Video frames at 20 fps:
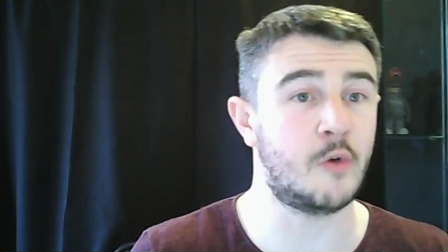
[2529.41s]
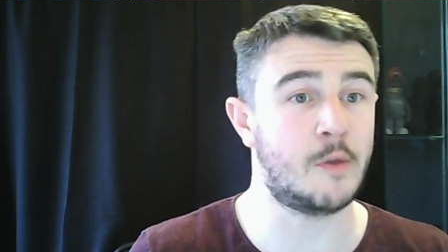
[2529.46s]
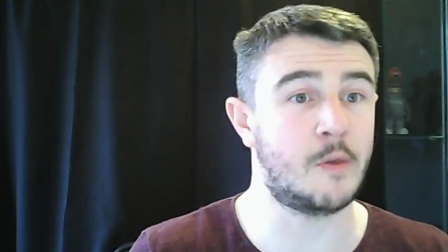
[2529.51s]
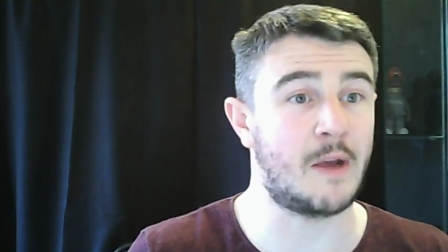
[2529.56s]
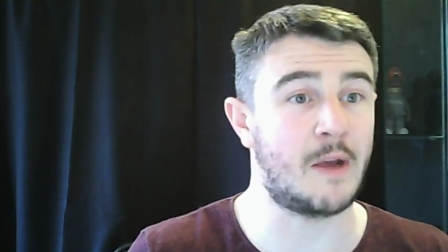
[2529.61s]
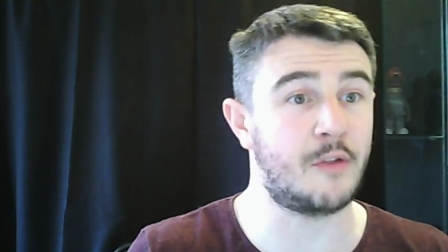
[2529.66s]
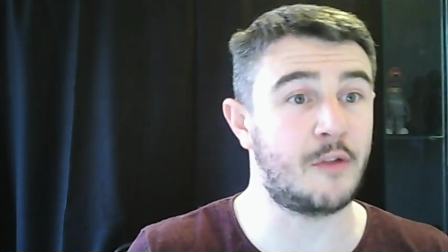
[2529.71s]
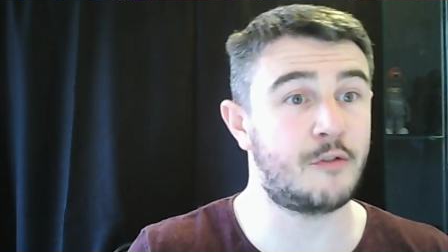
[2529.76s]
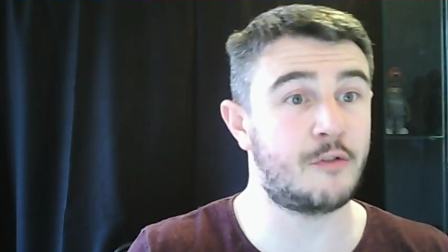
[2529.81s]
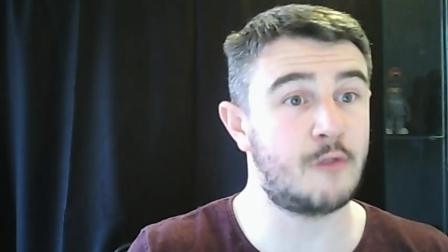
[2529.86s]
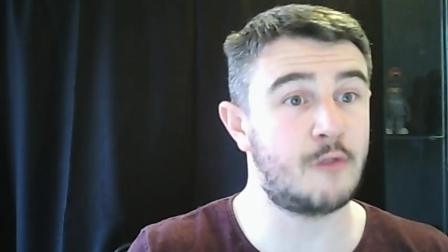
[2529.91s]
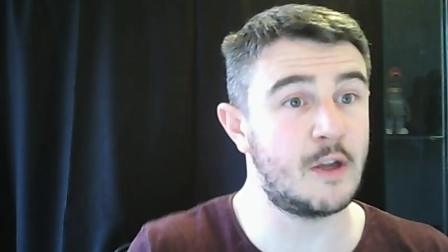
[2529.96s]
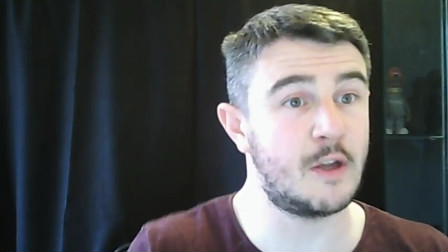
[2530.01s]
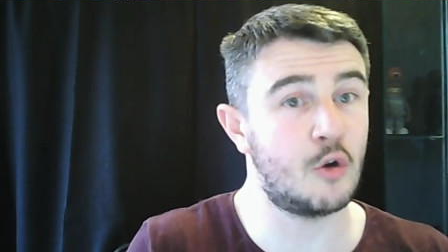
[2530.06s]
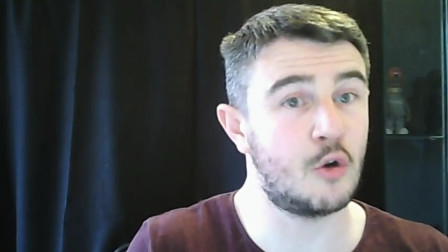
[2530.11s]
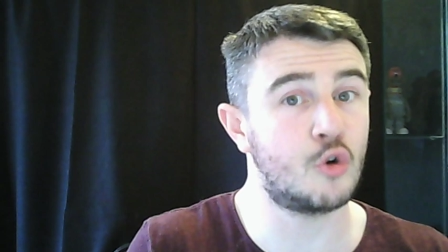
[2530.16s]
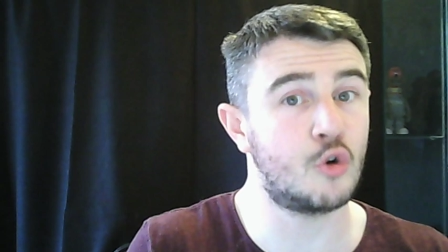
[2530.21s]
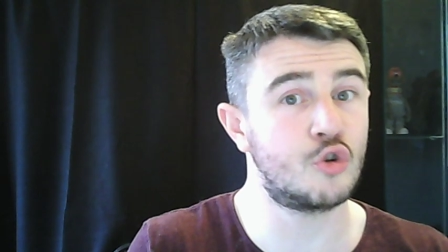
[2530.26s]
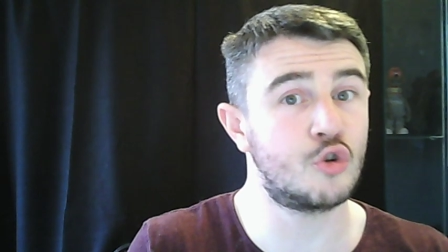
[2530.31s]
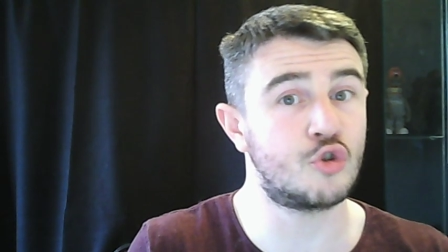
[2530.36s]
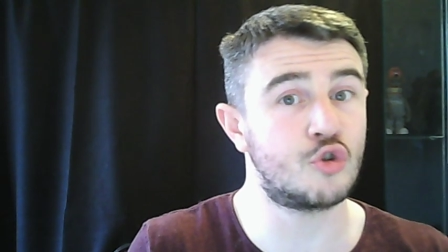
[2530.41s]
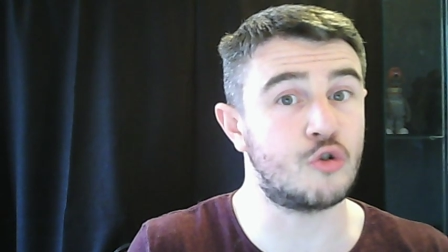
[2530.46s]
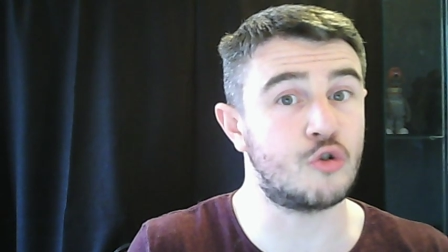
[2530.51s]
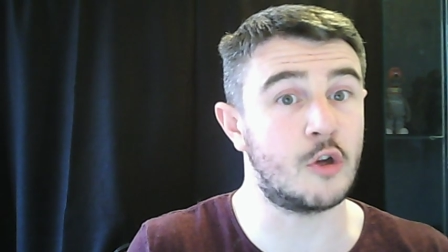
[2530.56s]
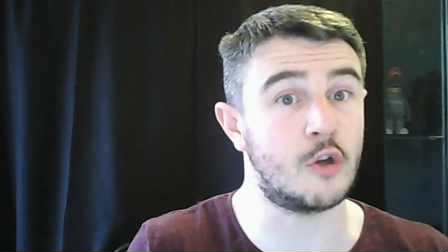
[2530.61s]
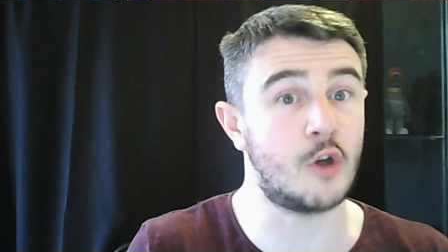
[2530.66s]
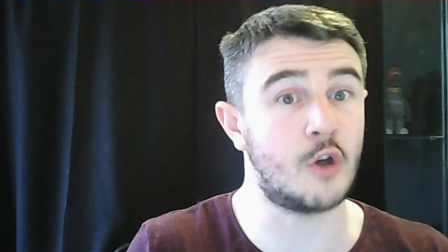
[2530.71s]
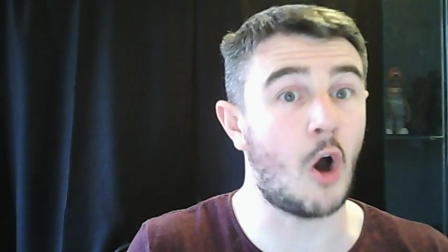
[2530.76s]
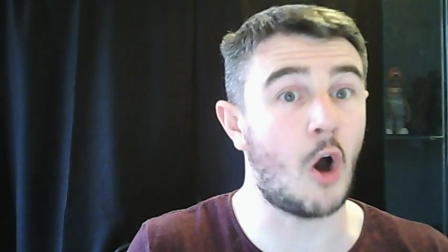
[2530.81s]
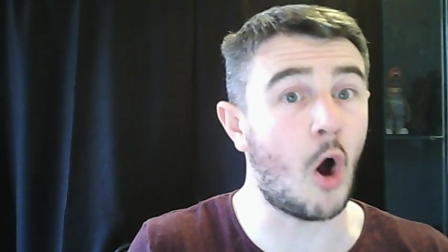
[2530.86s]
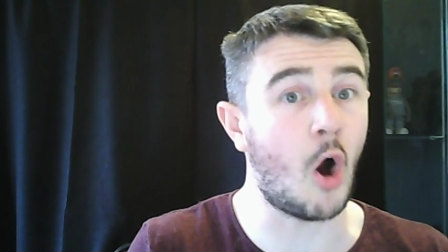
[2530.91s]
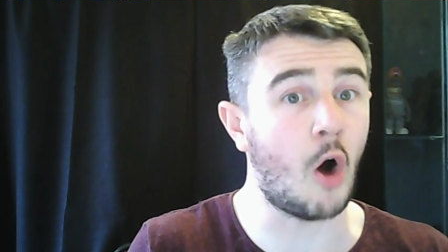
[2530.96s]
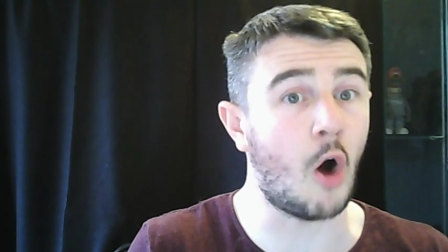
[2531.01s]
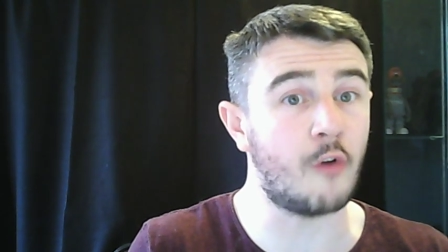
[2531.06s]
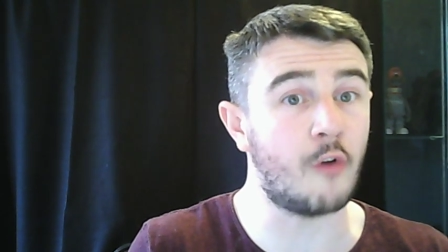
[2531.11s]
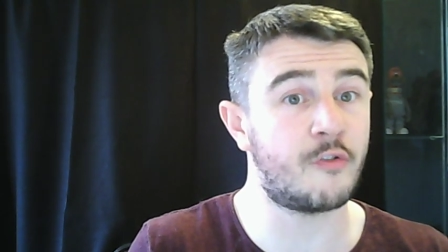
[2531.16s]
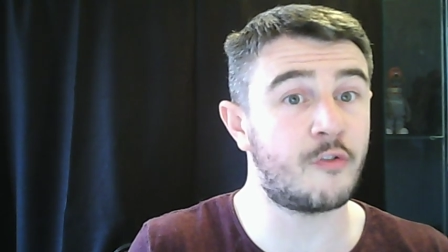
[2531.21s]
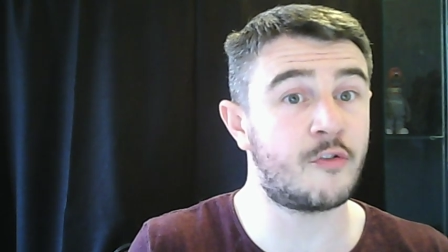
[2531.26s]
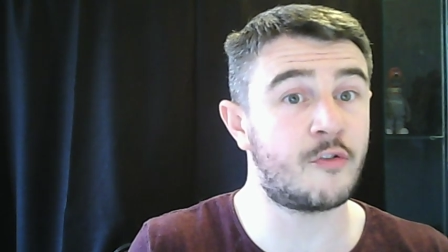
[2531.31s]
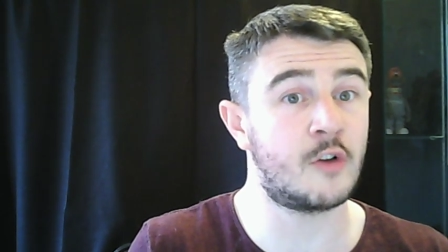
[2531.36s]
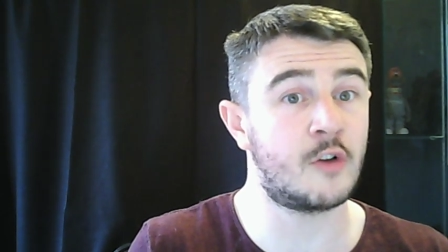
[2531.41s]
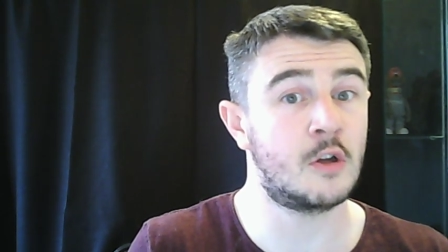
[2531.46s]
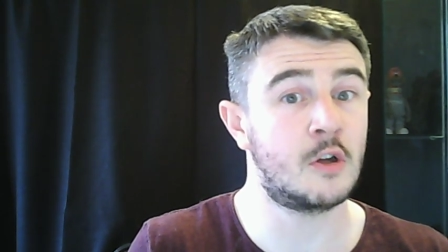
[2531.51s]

We're about 300 off